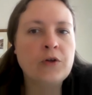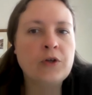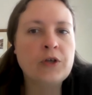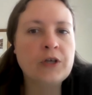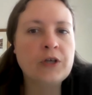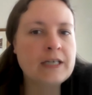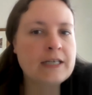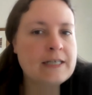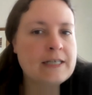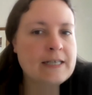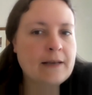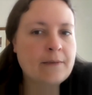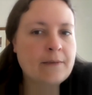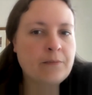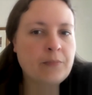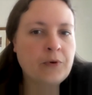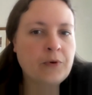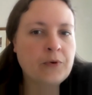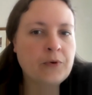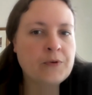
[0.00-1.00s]
good
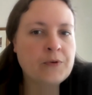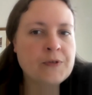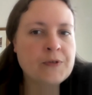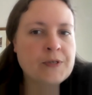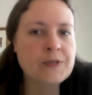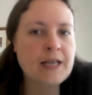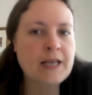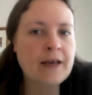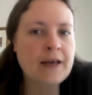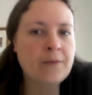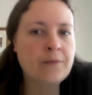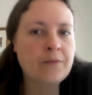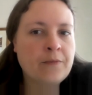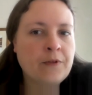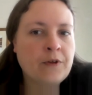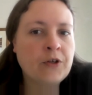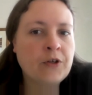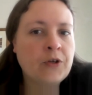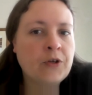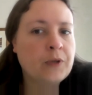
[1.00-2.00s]
examples
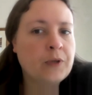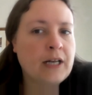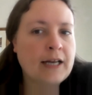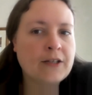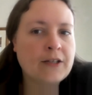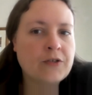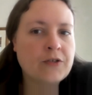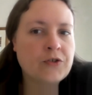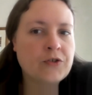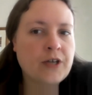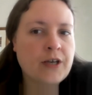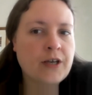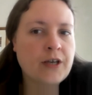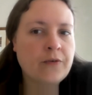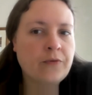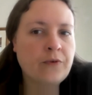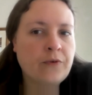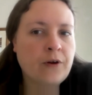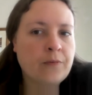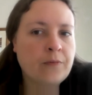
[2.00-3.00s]
that you would like to share
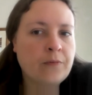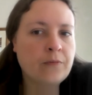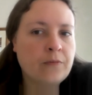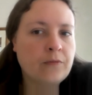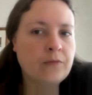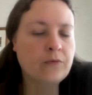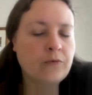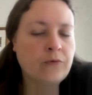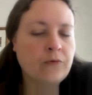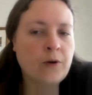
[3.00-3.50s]
from